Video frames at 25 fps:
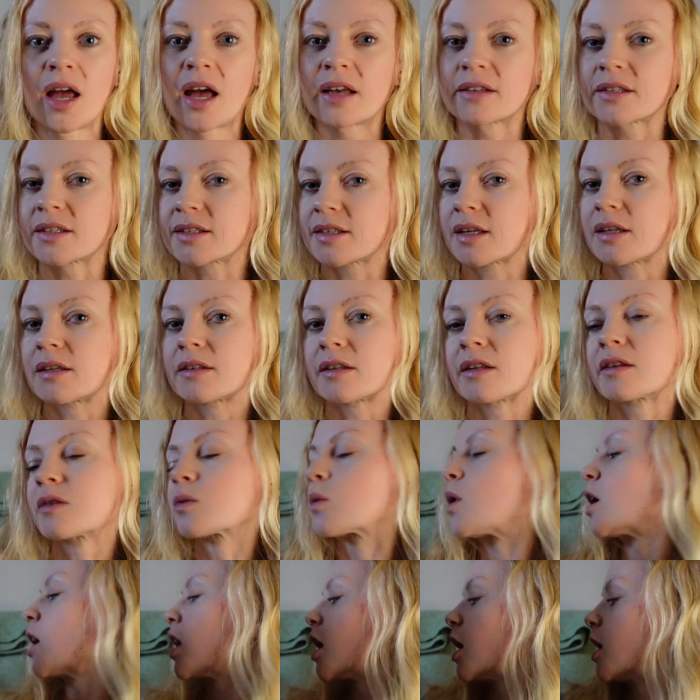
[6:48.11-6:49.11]
As I said, this is
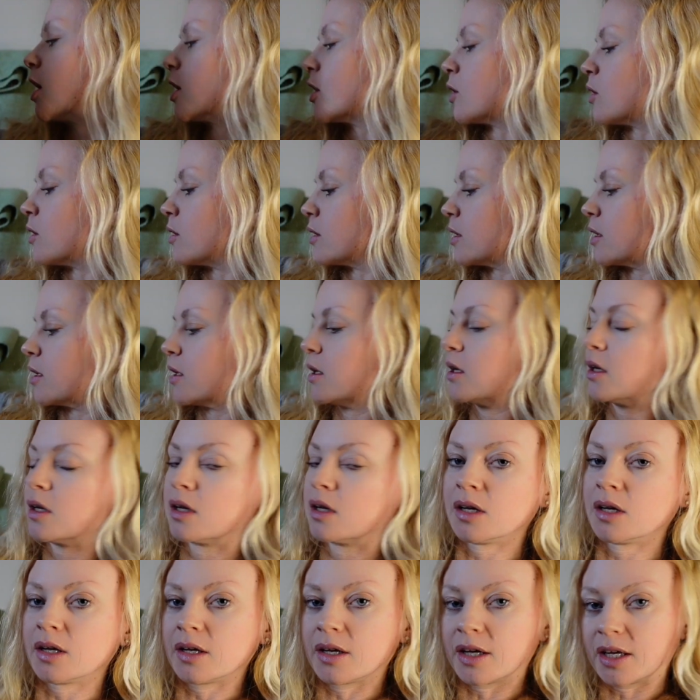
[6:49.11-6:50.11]
quite early on
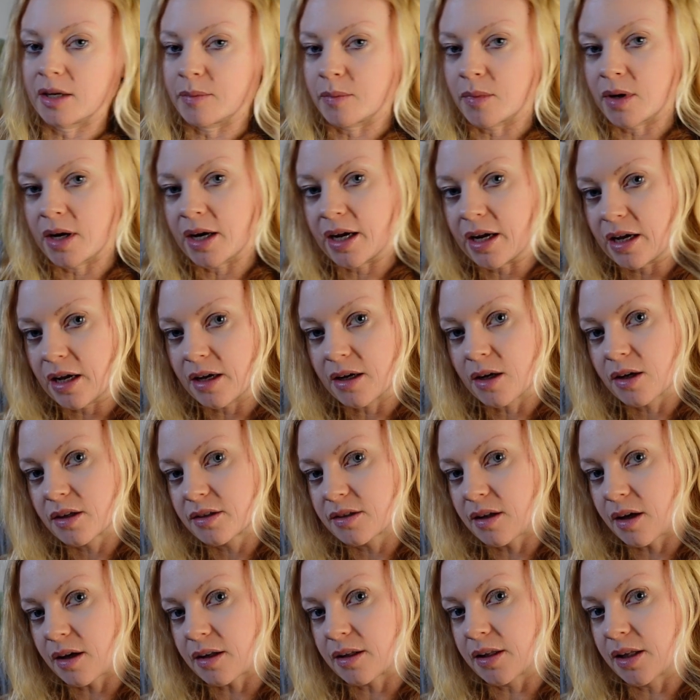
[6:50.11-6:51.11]
in my
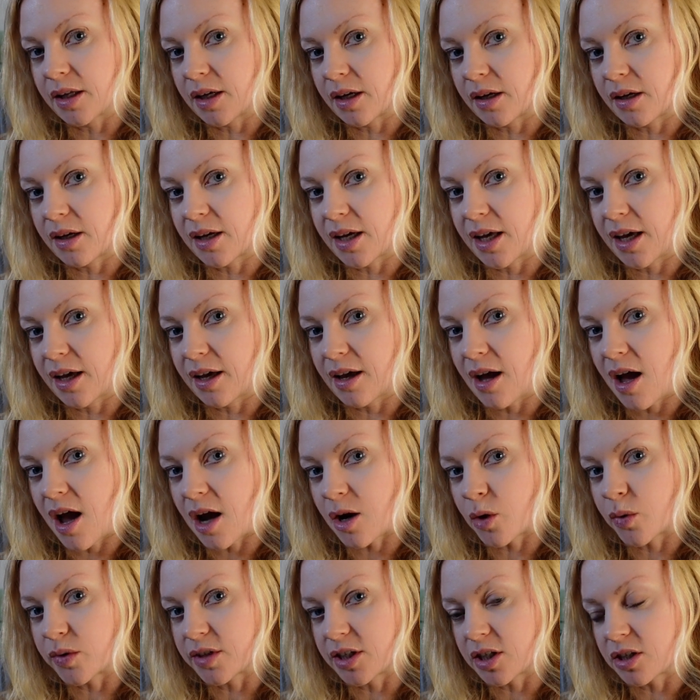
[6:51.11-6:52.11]
cycling gear
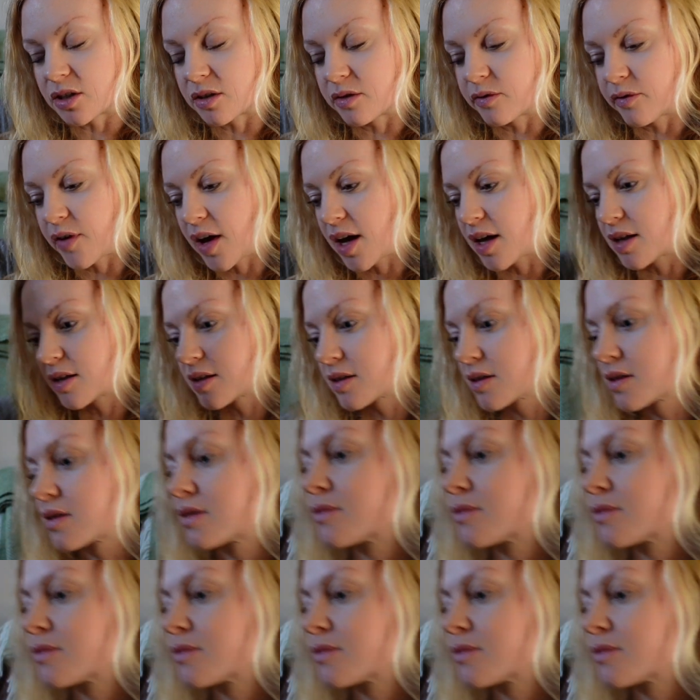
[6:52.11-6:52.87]
acquisition phase.